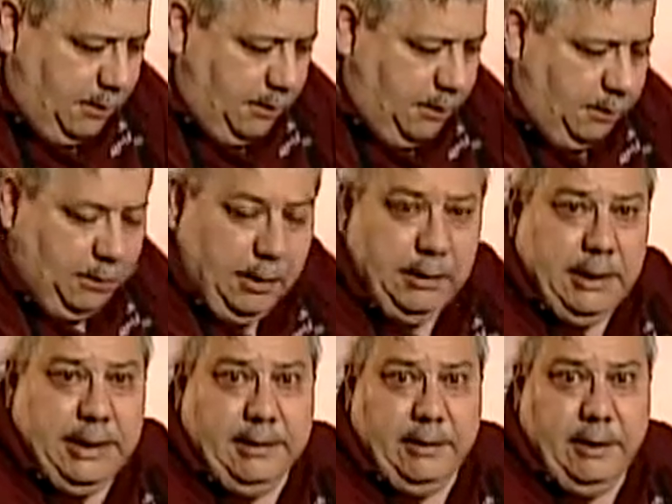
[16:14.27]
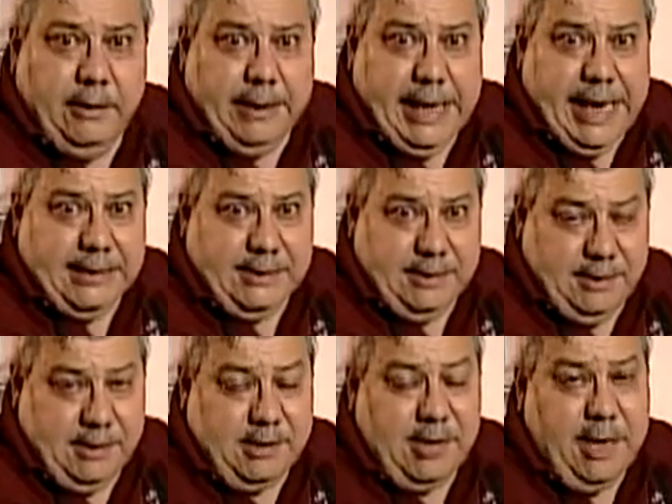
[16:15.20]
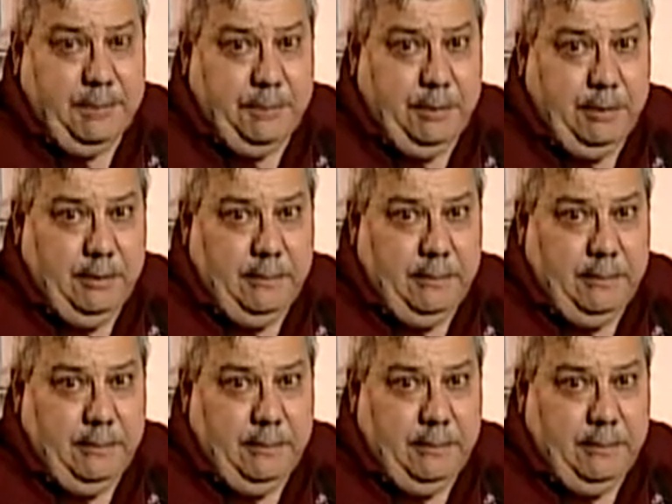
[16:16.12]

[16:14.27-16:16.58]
to let the other gases escape.